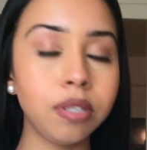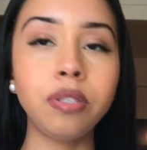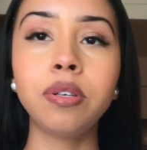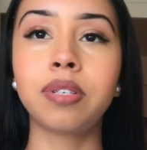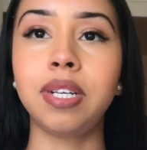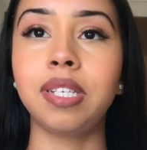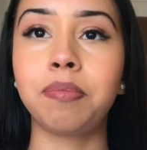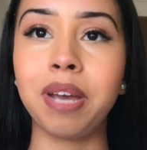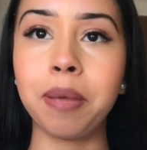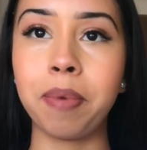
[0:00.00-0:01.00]
going to grease
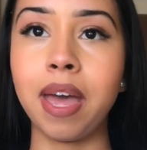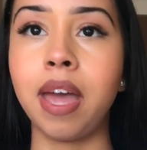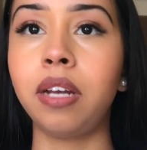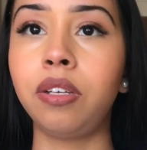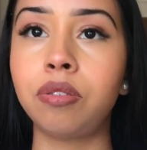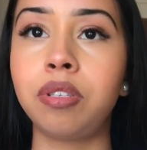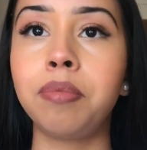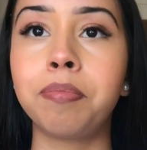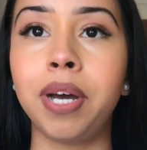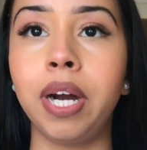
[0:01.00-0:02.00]
my pan
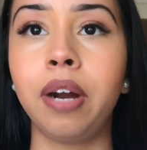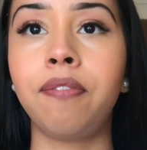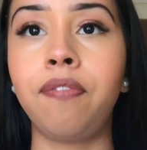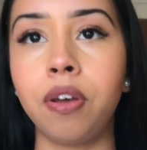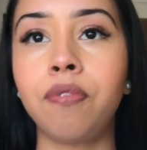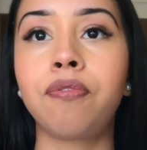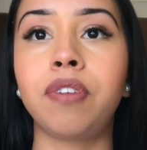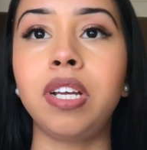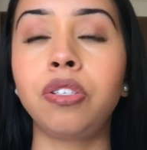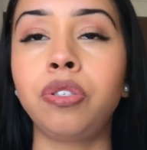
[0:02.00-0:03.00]
using butter. Feel
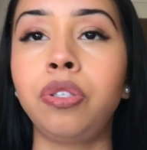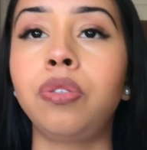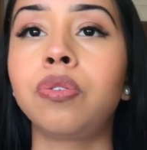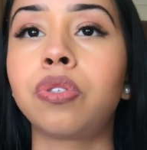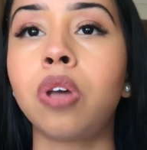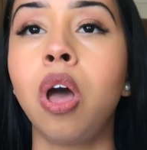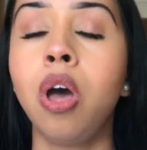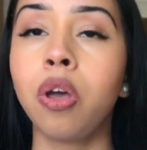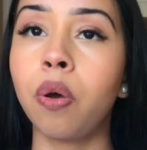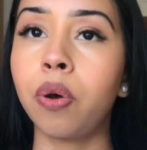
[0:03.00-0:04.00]
free to use
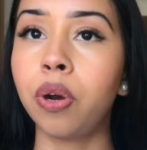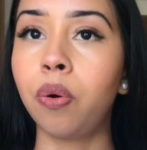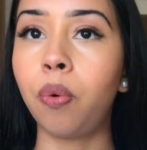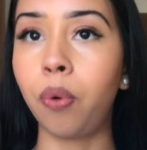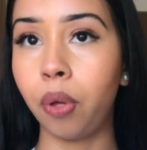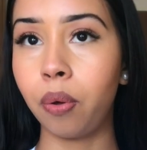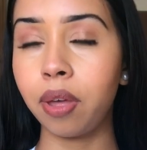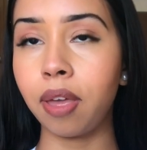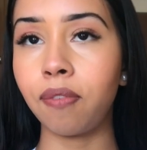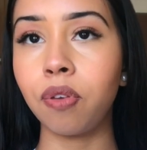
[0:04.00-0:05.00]
coconut oil
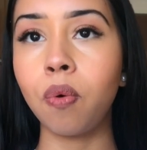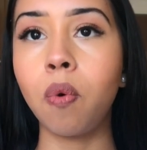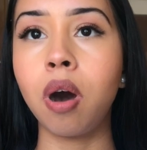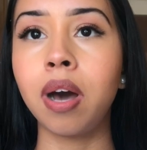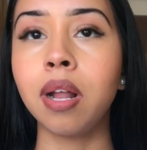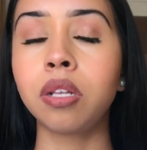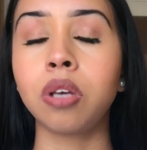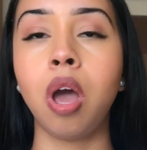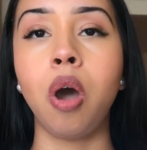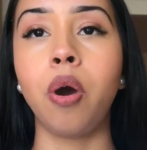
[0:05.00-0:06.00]
if you want,
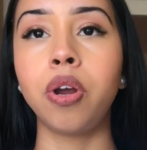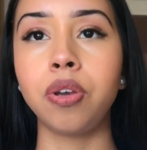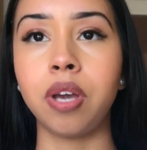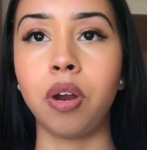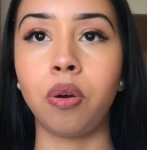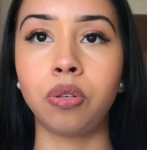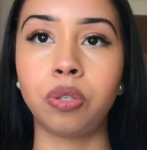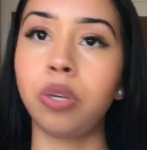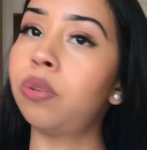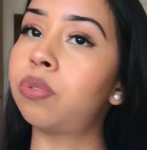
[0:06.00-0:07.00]
or you can
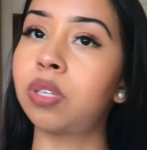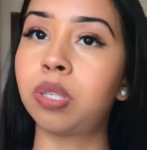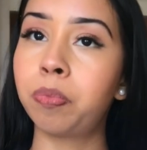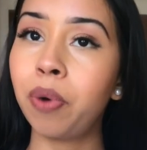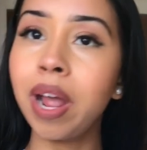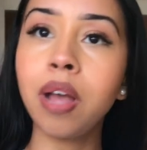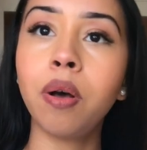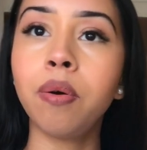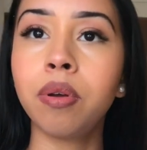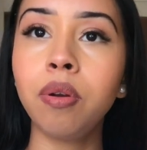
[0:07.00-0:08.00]
also use a spray
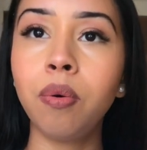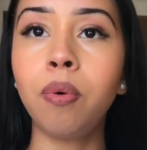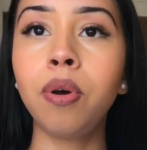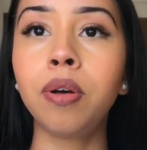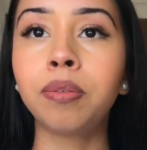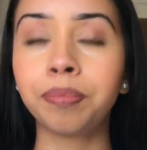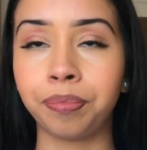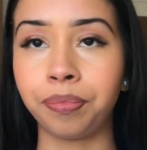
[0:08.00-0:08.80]
coconut oil